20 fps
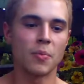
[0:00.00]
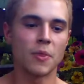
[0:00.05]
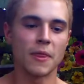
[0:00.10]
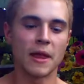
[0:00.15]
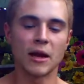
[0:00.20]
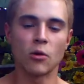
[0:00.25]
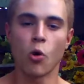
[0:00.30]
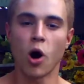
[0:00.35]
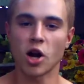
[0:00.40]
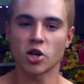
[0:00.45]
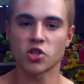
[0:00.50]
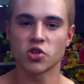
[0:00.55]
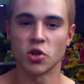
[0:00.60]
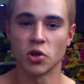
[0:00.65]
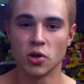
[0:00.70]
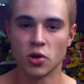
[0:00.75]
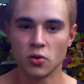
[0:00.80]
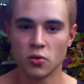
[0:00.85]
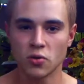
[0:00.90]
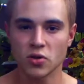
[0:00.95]
They watch the
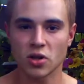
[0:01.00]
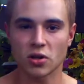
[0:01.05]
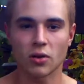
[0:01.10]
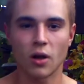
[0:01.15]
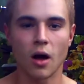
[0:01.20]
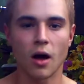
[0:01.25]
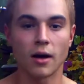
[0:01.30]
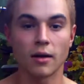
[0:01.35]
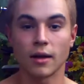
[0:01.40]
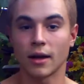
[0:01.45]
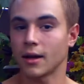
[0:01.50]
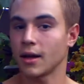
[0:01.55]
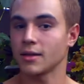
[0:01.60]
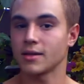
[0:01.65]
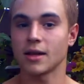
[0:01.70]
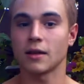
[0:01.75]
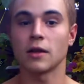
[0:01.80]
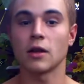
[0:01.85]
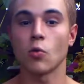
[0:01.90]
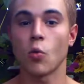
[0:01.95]
news a lot. Like I
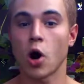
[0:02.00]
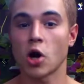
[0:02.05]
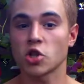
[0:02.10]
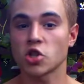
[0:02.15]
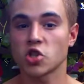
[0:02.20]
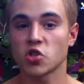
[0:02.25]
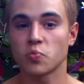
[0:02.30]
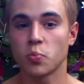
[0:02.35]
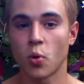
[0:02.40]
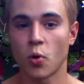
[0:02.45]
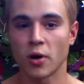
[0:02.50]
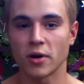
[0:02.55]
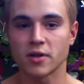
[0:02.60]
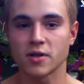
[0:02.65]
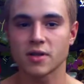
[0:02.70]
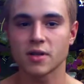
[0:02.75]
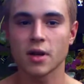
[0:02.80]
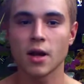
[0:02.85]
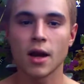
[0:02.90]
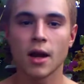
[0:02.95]
said, they watch
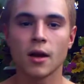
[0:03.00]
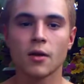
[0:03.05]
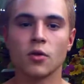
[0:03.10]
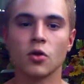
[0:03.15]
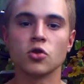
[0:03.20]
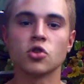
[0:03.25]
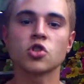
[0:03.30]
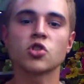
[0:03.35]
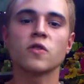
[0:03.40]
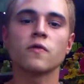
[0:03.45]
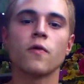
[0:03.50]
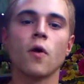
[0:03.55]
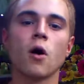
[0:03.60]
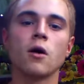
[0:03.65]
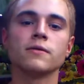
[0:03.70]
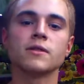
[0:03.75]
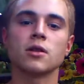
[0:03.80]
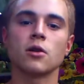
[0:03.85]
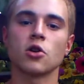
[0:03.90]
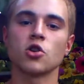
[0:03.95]
sports. They're just
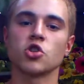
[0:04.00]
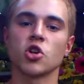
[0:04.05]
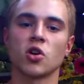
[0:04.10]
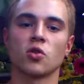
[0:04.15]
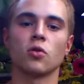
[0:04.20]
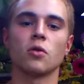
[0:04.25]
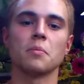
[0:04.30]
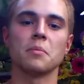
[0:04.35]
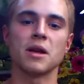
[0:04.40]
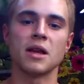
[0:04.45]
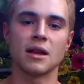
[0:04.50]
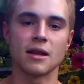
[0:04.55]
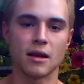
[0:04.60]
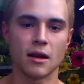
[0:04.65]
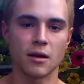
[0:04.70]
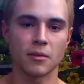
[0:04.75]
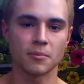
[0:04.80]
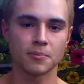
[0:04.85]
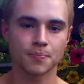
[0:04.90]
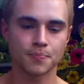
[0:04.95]
involved in our general
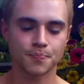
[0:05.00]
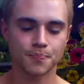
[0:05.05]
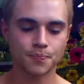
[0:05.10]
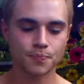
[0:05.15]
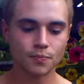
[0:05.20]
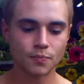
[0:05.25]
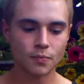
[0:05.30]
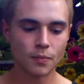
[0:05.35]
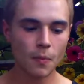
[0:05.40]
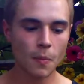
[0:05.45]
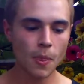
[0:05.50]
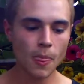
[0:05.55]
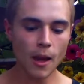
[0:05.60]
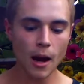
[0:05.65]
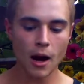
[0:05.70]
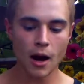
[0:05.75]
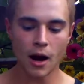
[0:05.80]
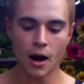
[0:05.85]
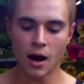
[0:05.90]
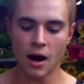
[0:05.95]
media.
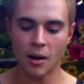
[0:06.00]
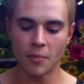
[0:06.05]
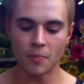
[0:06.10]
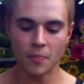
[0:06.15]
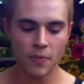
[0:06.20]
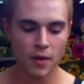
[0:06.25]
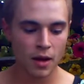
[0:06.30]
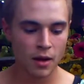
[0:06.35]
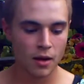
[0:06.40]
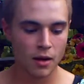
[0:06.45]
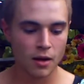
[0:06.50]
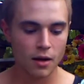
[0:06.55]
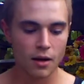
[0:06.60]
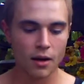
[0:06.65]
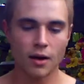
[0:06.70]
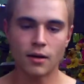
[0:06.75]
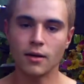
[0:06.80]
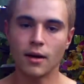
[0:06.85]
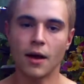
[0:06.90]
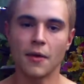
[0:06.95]

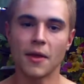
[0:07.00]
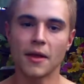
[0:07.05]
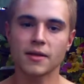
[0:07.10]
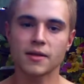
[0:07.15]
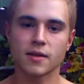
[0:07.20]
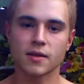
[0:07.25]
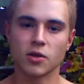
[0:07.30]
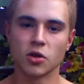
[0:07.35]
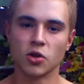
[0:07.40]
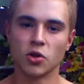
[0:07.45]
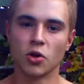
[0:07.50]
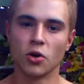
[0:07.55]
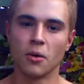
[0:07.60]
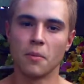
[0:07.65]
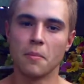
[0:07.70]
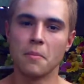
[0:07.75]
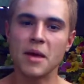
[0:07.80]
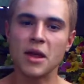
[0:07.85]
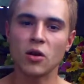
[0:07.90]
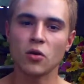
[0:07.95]
And yeah, that's your
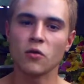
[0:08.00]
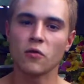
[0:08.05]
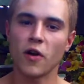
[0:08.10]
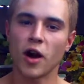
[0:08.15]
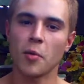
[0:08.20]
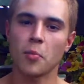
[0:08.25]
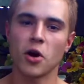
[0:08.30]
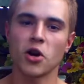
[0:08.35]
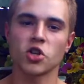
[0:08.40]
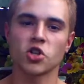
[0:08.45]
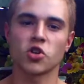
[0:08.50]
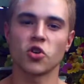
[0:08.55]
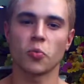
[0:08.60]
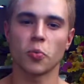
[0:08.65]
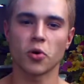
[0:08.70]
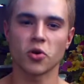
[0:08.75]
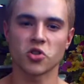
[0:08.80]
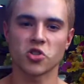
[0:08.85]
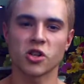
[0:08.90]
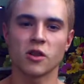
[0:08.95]
middle vibrational
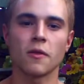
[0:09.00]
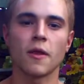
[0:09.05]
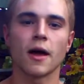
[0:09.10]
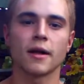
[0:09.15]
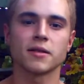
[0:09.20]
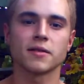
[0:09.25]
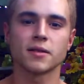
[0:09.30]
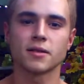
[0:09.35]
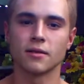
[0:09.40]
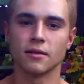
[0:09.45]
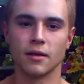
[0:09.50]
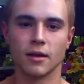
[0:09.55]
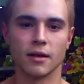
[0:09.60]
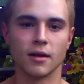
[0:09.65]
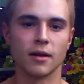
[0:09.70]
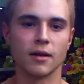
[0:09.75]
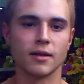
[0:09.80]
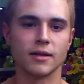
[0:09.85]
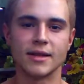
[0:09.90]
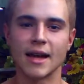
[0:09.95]
person. That's
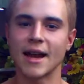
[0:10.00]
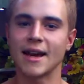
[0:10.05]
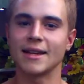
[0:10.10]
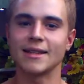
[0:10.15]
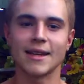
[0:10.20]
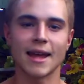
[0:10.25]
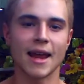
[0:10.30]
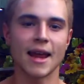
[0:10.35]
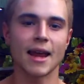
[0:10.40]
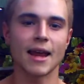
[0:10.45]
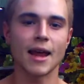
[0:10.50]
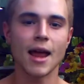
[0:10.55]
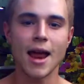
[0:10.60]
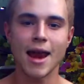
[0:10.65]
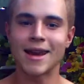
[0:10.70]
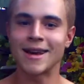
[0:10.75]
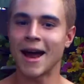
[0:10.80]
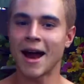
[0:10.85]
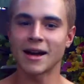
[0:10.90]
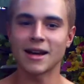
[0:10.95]
the day-to-day
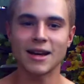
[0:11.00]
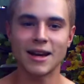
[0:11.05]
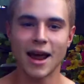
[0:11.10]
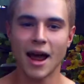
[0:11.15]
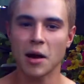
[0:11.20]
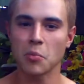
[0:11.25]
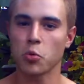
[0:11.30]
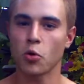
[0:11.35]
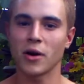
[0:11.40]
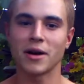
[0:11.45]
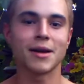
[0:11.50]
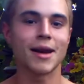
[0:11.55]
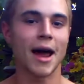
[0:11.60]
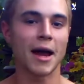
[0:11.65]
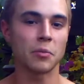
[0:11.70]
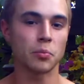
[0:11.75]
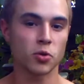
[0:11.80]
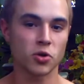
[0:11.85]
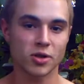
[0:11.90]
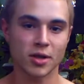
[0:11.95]

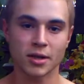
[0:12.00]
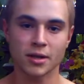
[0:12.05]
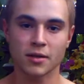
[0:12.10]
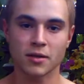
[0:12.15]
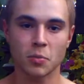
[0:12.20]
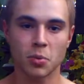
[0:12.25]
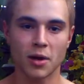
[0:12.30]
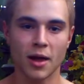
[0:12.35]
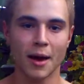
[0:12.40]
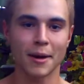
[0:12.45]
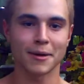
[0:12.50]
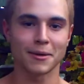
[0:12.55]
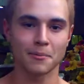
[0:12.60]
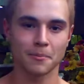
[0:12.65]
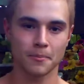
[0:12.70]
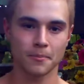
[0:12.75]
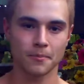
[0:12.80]
99.9% of the planet.